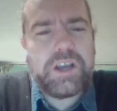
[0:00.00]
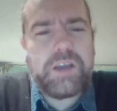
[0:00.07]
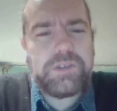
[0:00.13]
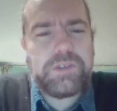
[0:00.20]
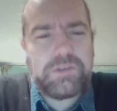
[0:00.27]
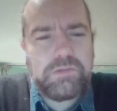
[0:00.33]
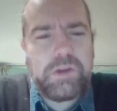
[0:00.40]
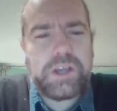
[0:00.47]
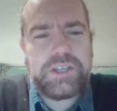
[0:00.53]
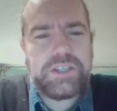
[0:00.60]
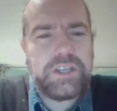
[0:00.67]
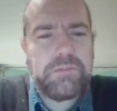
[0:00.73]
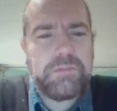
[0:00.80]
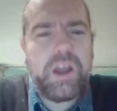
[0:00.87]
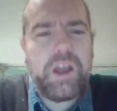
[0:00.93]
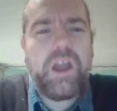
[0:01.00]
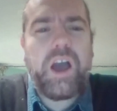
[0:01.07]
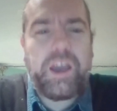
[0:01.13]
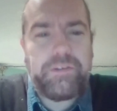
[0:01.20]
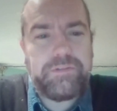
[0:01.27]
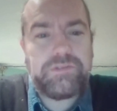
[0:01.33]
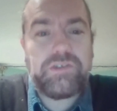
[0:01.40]
I'm just wasting my
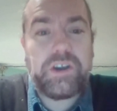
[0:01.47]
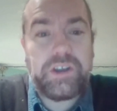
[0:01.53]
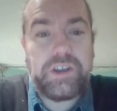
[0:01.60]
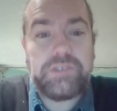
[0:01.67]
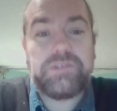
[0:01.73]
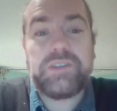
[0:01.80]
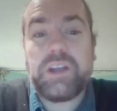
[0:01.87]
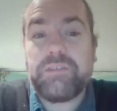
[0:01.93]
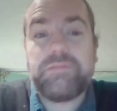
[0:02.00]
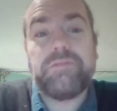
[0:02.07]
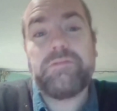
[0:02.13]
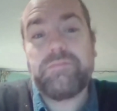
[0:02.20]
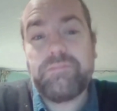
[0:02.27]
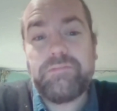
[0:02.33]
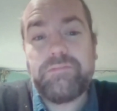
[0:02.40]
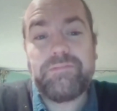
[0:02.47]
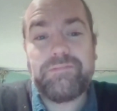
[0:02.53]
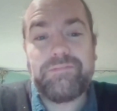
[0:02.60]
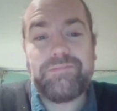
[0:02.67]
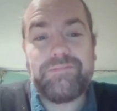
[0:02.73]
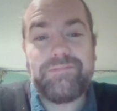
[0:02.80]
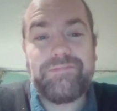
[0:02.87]
life trying to do stuff,
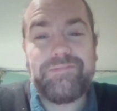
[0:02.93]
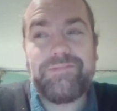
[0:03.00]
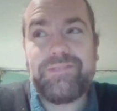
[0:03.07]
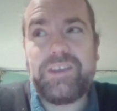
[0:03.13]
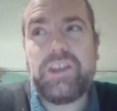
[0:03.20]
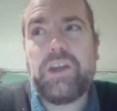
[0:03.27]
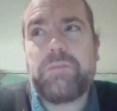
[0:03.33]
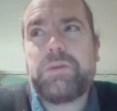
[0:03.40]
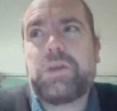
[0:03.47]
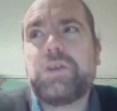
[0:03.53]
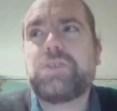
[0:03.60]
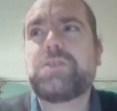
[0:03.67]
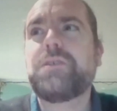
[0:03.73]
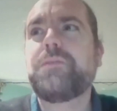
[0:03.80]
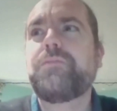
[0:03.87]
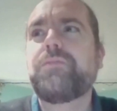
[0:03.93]
you know, because